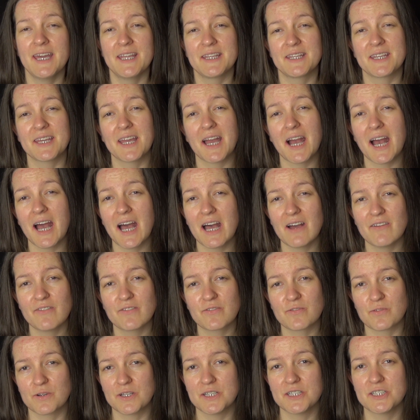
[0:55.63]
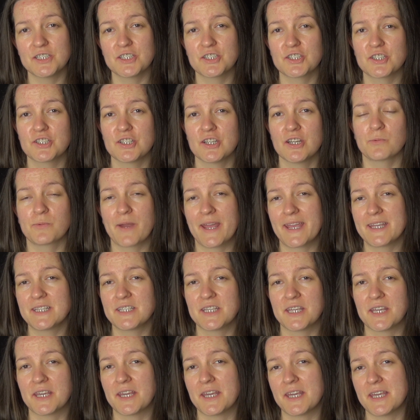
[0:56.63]
The average
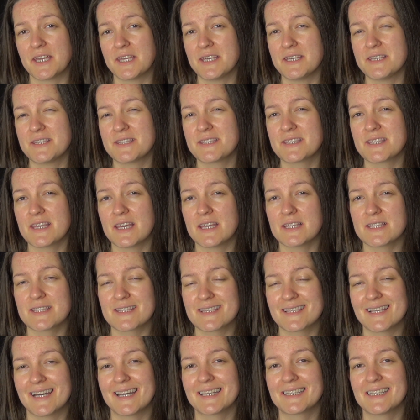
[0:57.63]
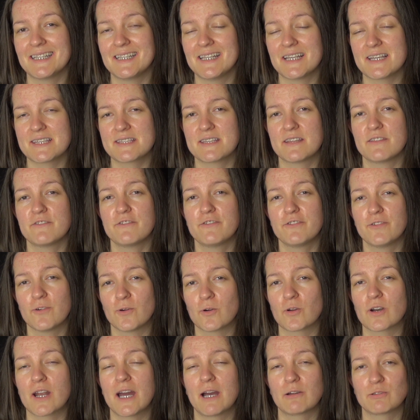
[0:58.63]
rating is slightly less than
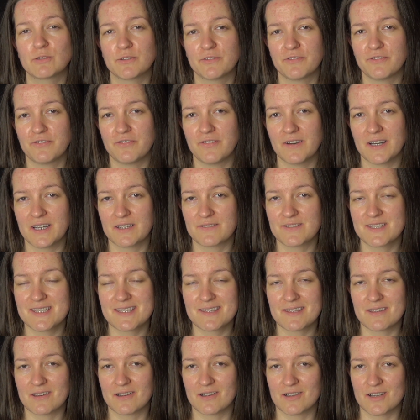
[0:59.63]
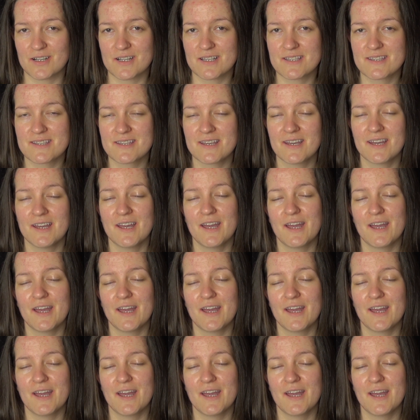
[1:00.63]
4 out of 5 stars,